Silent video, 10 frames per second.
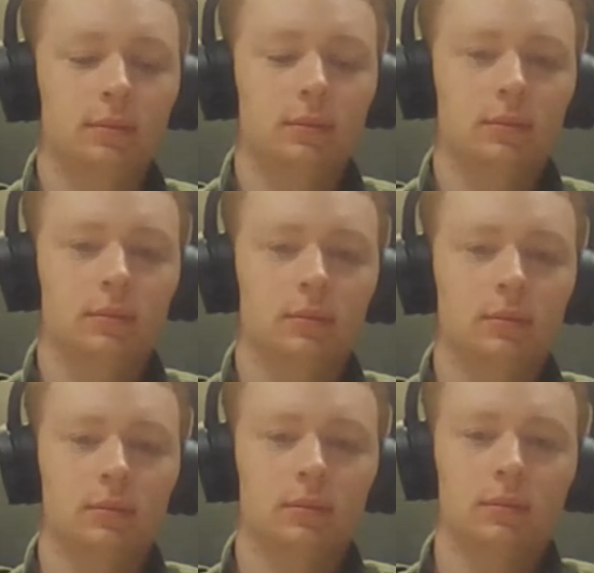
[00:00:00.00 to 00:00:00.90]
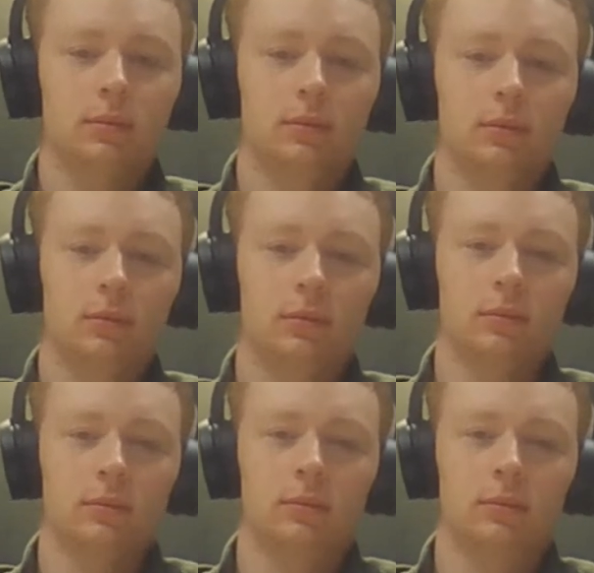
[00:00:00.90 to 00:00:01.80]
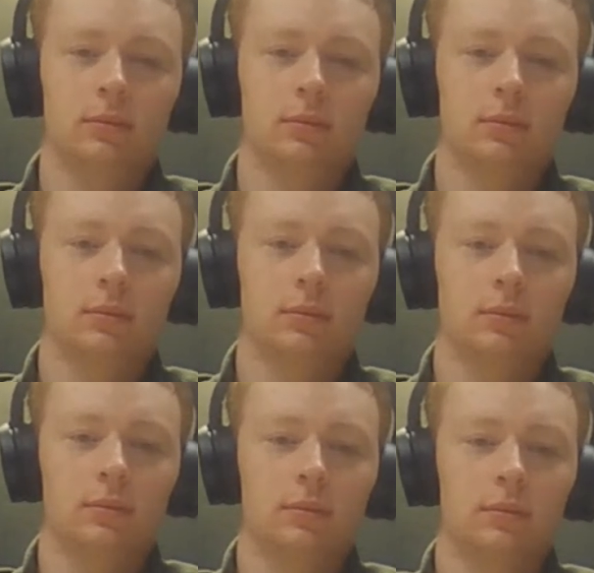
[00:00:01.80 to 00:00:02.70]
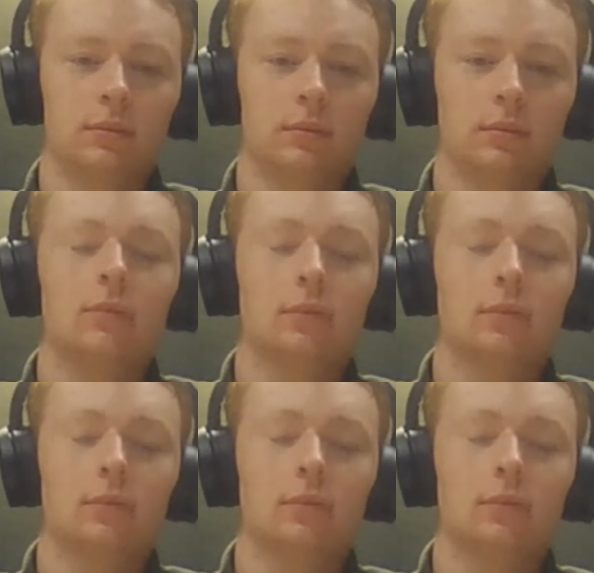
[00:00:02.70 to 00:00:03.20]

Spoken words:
This person isn't speaking.